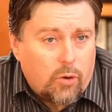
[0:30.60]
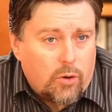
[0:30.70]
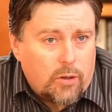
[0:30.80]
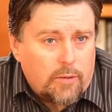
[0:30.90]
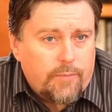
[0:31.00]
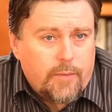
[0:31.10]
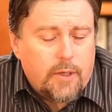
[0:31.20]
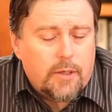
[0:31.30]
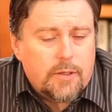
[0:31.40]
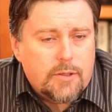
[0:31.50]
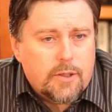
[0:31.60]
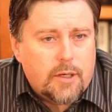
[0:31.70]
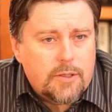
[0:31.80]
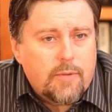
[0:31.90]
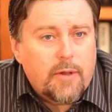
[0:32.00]
goal is
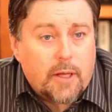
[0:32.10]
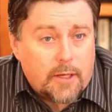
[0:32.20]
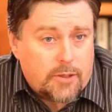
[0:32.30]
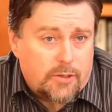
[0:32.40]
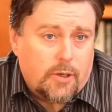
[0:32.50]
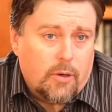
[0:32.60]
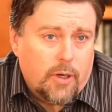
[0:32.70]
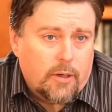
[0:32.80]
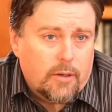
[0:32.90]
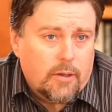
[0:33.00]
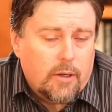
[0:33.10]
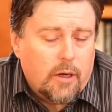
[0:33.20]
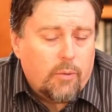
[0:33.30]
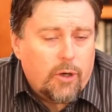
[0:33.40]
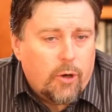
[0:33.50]
something that gets us going.
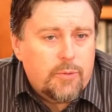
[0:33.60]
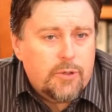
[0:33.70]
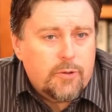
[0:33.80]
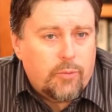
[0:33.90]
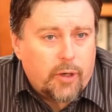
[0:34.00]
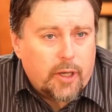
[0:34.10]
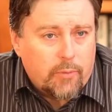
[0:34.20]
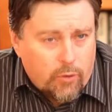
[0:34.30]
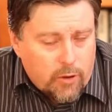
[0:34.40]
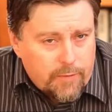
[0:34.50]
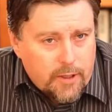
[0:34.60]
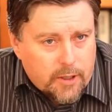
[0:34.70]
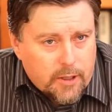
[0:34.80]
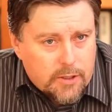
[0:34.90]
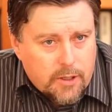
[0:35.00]
We hope to bring in more via
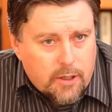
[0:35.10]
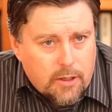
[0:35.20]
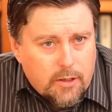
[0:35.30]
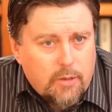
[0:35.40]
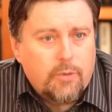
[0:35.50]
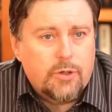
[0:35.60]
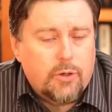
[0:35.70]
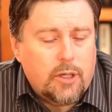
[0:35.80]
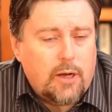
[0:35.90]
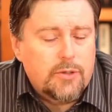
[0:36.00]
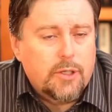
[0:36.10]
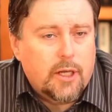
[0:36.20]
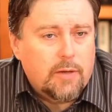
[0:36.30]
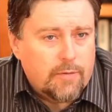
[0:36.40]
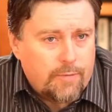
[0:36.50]
Kickstarter, which will allow us to
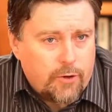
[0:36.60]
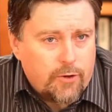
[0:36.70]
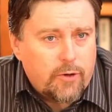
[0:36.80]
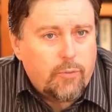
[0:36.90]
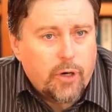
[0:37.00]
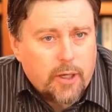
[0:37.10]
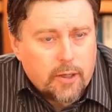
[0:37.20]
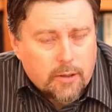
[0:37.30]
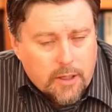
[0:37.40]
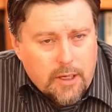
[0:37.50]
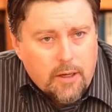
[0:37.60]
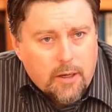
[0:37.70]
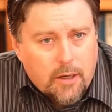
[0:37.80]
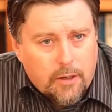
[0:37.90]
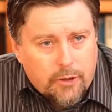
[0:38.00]
get even further, bring in
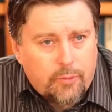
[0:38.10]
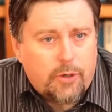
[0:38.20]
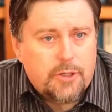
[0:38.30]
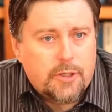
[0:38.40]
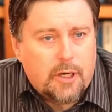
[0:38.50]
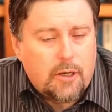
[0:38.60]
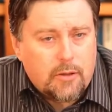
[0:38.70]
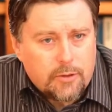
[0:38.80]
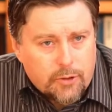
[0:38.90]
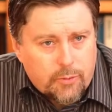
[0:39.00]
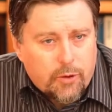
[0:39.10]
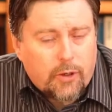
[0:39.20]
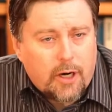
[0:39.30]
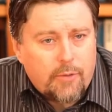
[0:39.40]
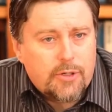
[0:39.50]
new personnel, new
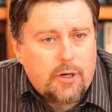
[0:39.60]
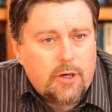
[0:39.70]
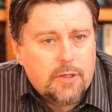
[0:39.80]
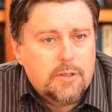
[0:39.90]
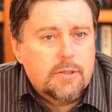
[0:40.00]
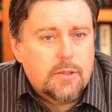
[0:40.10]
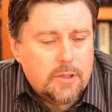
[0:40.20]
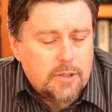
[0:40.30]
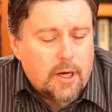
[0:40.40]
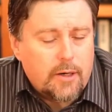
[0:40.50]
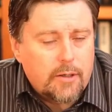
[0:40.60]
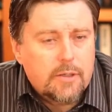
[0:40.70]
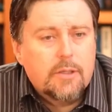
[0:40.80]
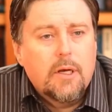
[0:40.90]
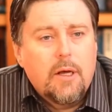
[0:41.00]
programmers, artists,
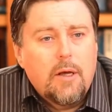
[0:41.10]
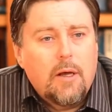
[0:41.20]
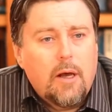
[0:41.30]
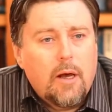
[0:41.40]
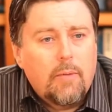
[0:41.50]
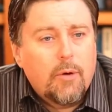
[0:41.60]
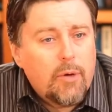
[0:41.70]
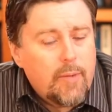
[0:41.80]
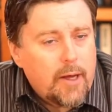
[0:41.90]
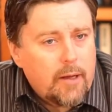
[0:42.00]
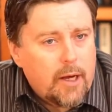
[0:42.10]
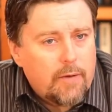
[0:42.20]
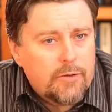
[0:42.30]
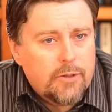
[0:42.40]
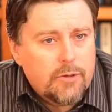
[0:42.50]
designers. But we may
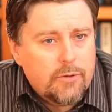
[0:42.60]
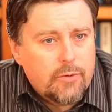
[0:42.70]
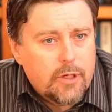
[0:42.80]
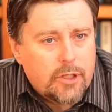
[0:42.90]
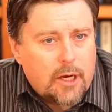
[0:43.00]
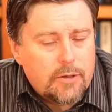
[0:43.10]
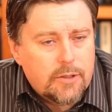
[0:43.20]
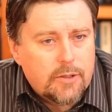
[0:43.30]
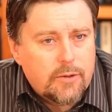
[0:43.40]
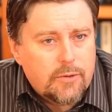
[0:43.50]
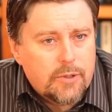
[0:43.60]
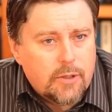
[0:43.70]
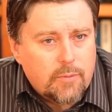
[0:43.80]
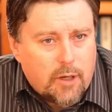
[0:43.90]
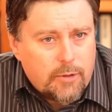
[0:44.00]
have to reach out to
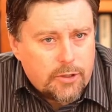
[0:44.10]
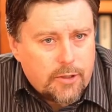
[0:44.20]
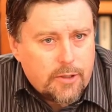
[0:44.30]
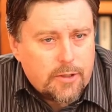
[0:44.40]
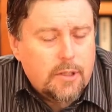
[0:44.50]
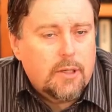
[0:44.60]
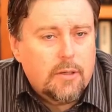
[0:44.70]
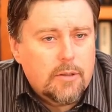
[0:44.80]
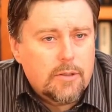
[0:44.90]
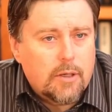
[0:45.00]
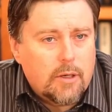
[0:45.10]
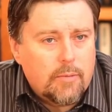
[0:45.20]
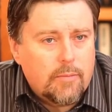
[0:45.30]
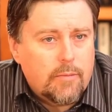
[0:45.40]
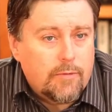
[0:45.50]
some publishers,
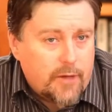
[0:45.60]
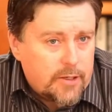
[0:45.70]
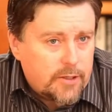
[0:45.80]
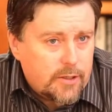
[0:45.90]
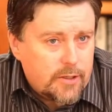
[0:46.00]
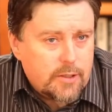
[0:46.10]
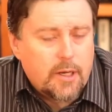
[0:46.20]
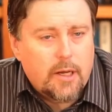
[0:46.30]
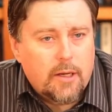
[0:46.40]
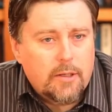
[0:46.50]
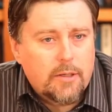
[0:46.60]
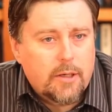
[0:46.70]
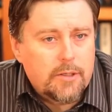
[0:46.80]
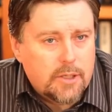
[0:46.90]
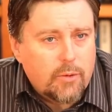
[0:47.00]
some investors,
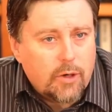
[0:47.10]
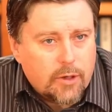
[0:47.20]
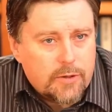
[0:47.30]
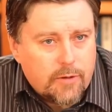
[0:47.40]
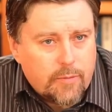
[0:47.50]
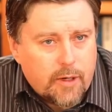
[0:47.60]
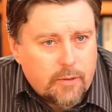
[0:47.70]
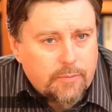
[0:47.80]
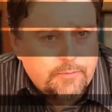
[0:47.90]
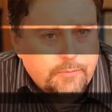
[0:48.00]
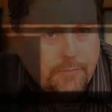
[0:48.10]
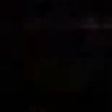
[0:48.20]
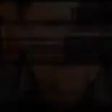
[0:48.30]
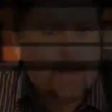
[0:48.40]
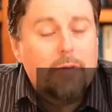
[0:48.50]
and see where it goes from there.
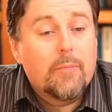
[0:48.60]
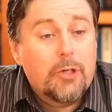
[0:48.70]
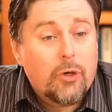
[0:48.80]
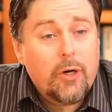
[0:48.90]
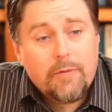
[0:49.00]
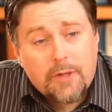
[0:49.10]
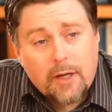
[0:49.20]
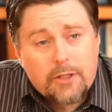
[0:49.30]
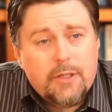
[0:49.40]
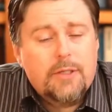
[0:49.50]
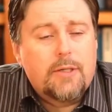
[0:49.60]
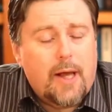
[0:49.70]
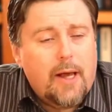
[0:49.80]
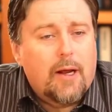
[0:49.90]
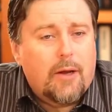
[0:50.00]
The majority of dungeons
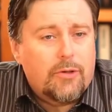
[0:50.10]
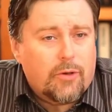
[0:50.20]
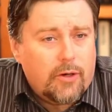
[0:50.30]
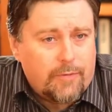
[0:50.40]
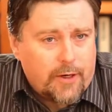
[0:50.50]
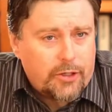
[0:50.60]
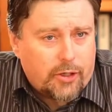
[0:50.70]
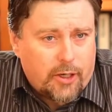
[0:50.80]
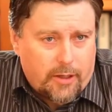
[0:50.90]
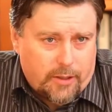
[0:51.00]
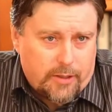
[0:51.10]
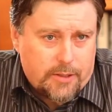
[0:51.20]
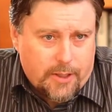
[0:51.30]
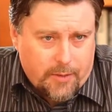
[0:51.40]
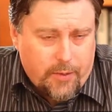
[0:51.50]
and outdoor adventure
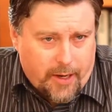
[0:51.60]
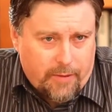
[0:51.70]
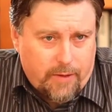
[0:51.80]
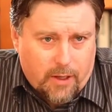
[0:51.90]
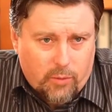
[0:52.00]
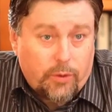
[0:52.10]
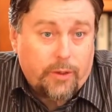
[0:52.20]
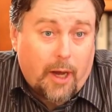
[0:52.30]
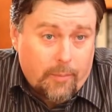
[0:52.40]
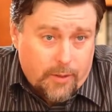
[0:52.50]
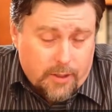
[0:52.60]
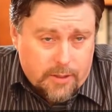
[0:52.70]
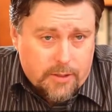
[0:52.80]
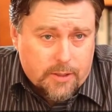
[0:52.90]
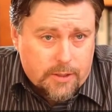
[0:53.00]
areas in Pantheon will not be
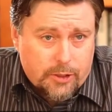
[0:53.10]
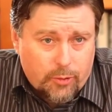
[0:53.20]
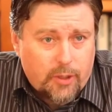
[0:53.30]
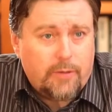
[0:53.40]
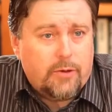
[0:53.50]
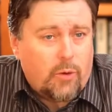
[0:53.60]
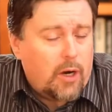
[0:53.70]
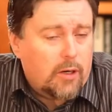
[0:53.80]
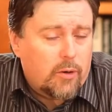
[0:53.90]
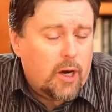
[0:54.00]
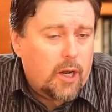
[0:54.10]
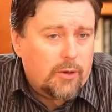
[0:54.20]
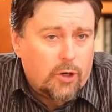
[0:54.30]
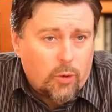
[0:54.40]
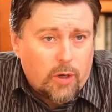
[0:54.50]
instants. You'll be able to walk
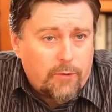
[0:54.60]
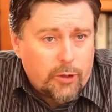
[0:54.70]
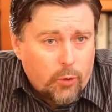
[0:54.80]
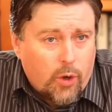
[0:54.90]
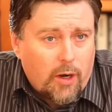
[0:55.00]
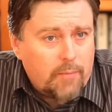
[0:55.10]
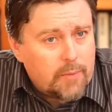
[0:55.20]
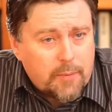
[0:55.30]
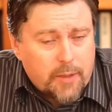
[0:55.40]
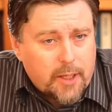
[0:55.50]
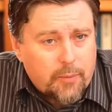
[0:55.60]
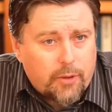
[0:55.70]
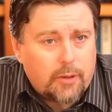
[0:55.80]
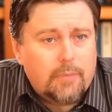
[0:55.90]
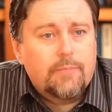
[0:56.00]
around, go wherever you want, meet
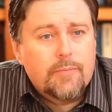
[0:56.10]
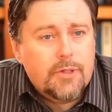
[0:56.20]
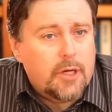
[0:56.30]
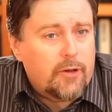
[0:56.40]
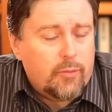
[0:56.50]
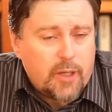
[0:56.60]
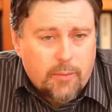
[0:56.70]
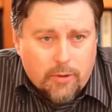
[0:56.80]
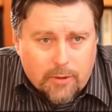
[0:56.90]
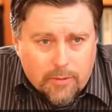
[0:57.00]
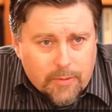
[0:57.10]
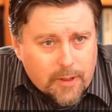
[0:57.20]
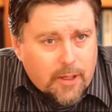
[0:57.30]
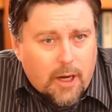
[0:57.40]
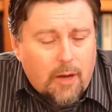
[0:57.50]
people, see other people
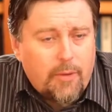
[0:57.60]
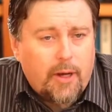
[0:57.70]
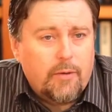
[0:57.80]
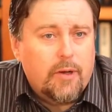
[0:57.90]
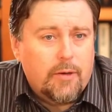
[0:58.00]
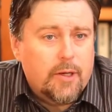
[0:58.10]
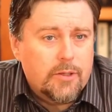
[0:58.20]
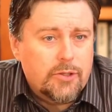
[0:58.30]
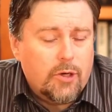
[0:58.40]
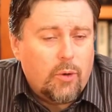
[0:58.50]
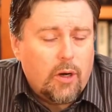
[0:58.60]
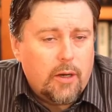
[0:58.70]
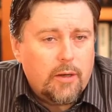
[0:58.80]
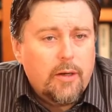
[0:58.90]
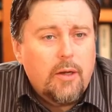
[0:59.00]
in combat, and so
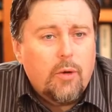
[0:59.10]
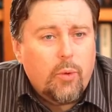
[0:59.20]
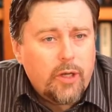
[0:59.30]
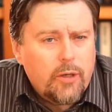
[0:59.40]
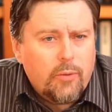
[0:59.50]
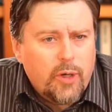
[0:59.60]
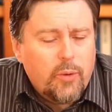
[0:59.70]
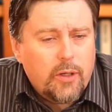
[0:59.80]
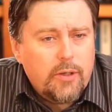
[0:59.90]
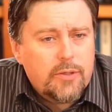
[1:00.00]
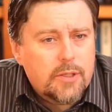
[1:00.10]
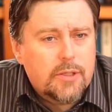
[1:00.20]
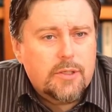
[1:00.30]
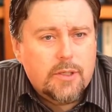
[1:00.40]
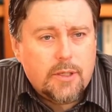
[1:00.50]
on. We will use
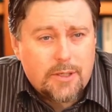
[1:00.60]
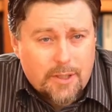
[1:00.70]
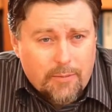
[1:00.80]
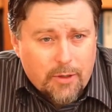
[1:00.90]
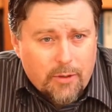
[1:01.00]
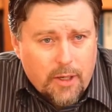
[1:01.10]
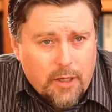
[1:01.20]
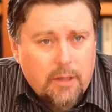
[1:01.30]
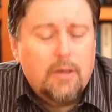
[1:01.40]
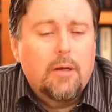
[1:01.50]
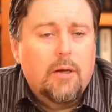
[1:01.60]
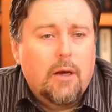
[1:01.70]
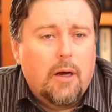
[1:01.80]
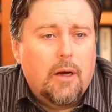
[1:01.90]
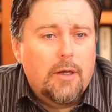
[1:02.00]
instancing to some degree,
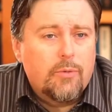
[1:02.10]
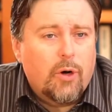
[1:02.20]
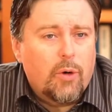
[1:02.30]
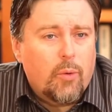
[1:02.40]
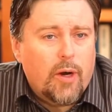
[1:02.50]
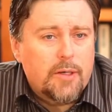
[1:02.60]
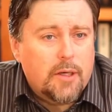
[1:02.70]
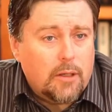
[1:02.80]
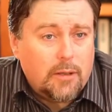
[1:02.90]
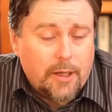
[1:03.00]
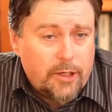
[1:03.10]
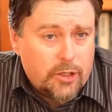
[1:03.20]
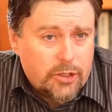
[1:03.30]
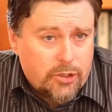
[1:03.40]
where we want to tell a linear